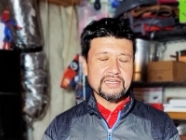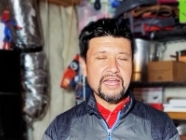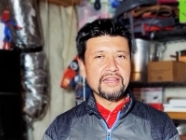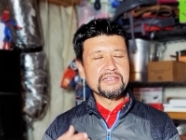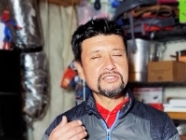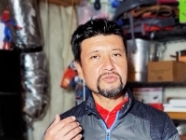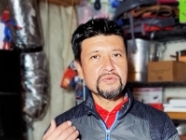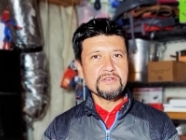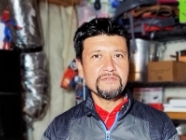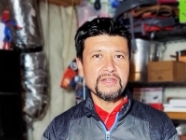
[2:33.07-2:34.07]
And this
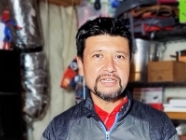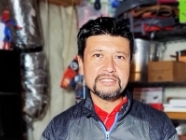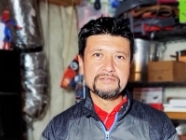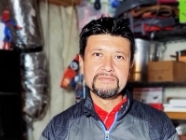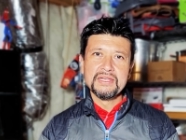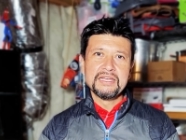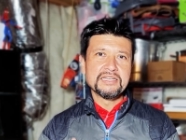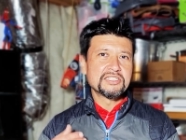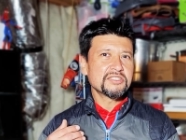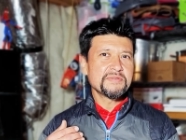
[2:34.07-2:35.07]
reflex, it
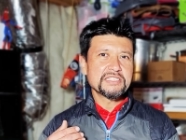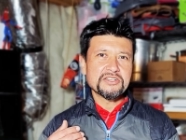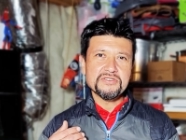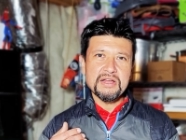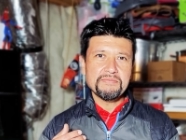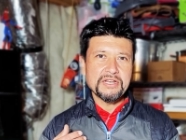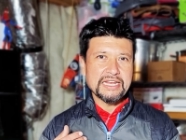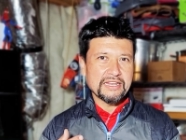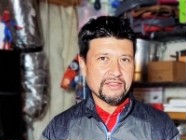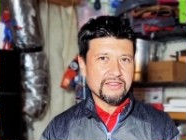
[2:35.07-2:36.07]
just means that you're not putting
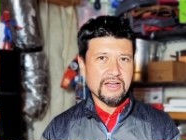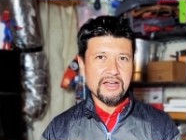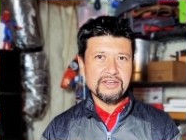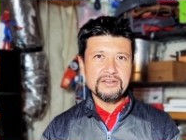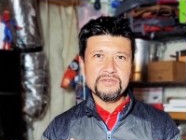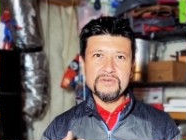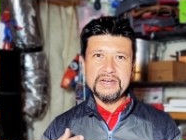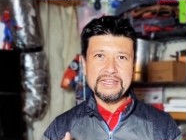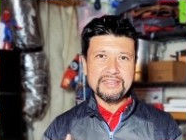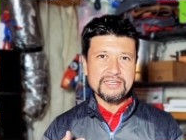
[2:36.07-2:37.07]
any thought or
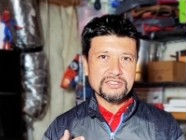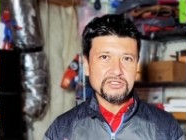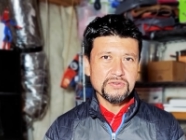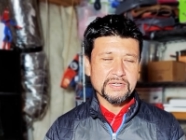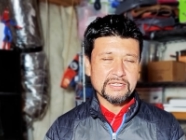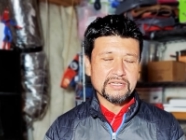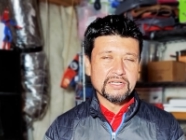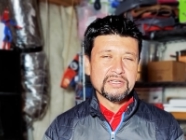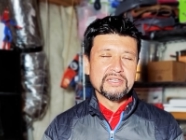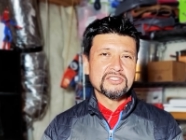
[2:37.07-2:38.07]
anything to it.
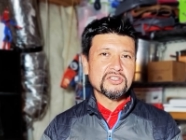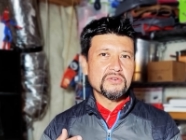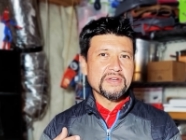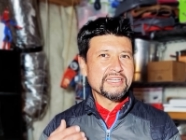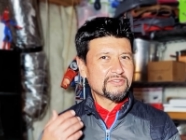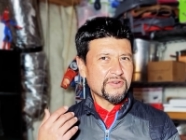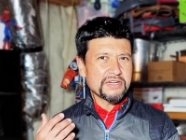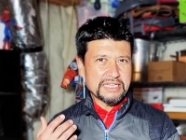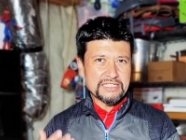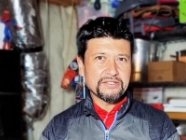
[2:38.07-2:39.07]
So it's very
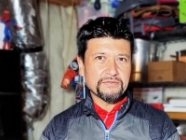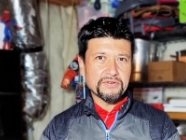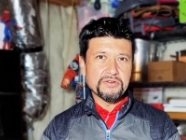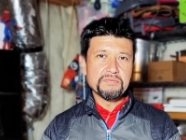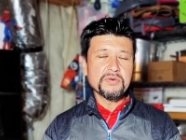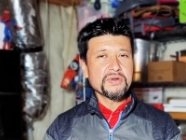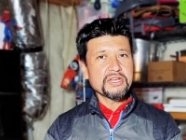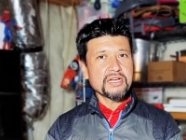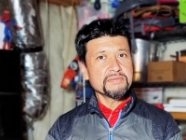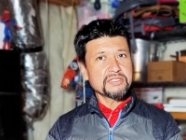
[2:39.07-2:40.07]
easy for you. But when it
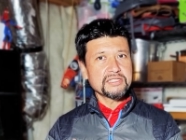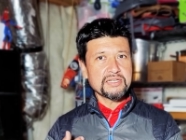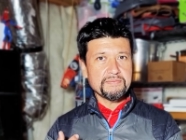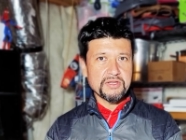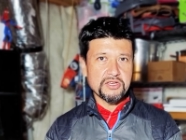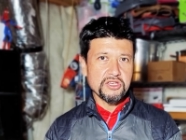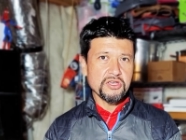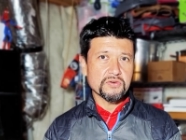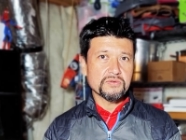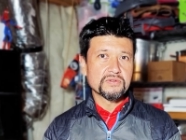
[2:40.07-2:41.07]
comes to something
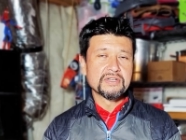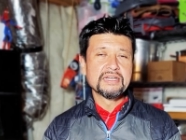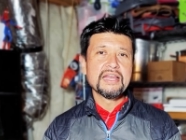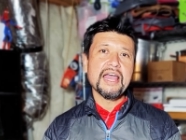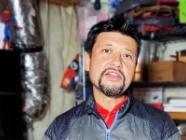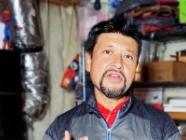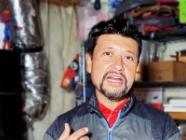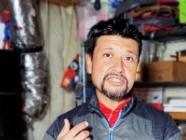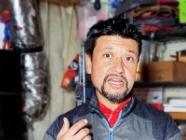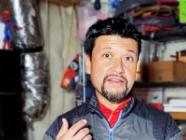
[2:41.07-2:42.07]
new and you
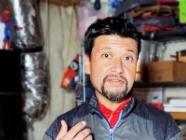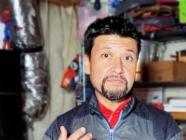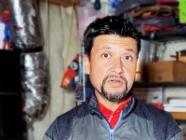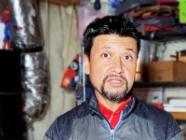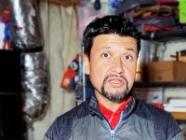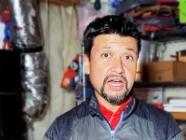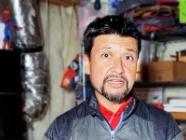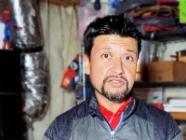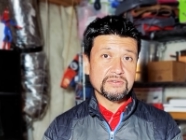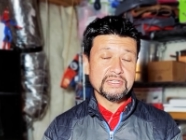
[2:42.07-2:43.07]
actually have to put thought
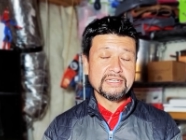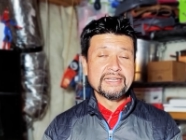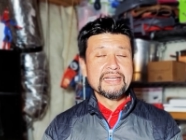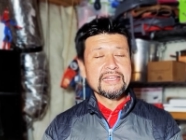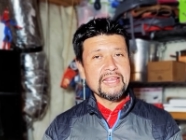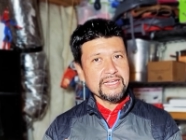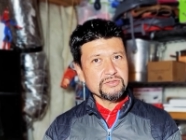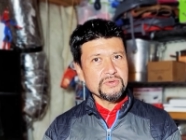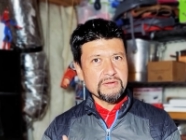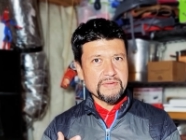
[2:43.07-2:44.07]
to it, that's
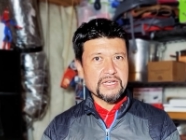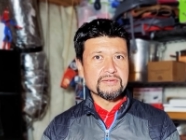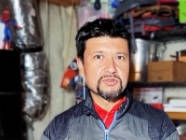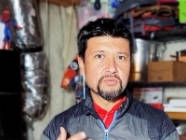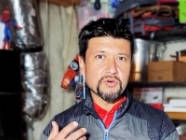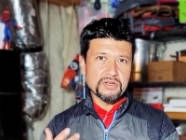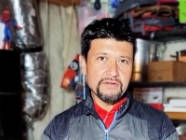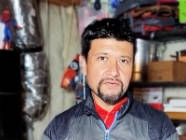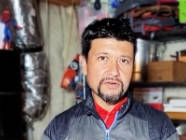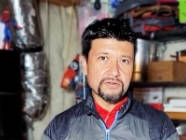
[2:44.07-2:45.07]
when it becomes more
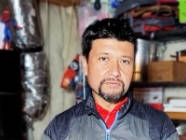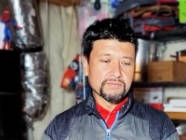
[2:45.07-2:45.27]
difficult.